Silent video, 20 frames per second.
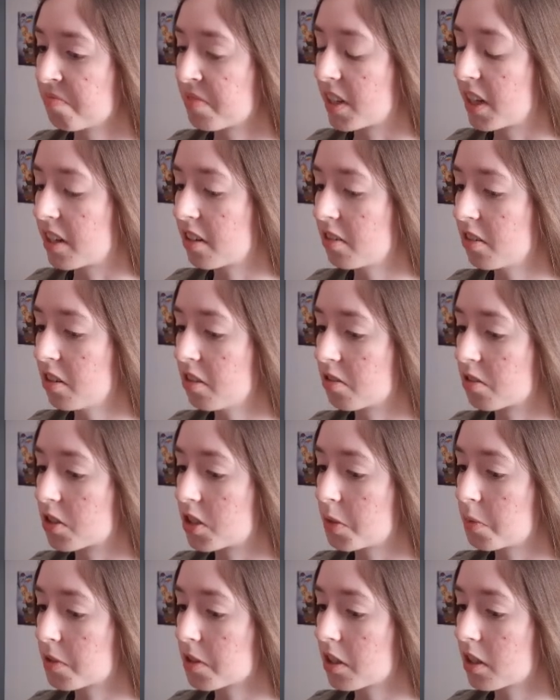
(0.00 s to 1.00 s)
I don't know,
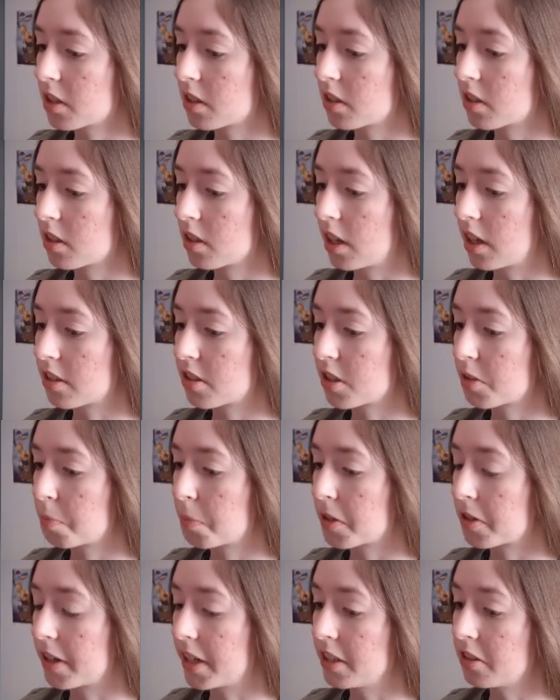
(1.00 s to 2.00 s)
seems like the Acid
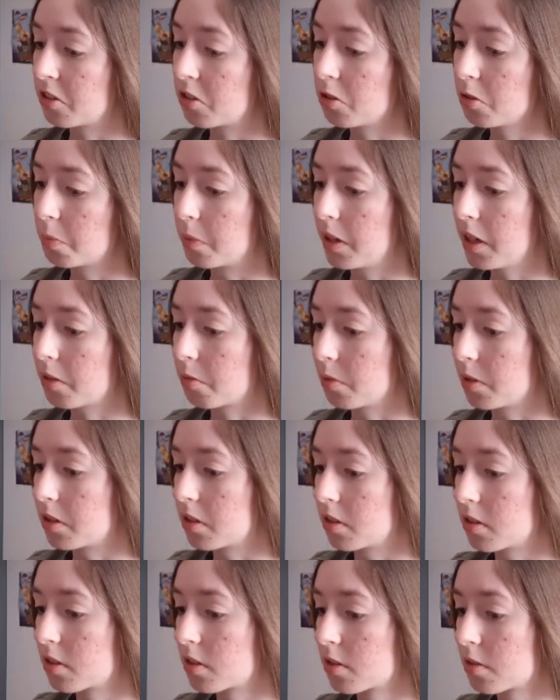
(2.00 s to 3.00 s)
Spitter ain't too bad with
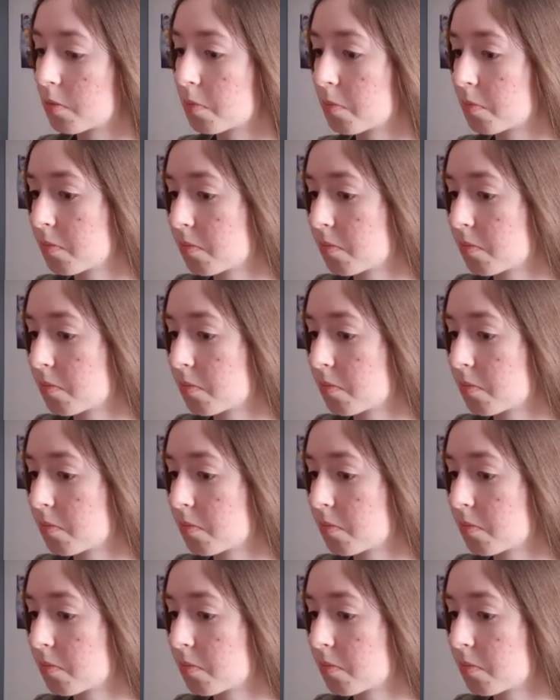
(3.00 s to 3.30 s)
this.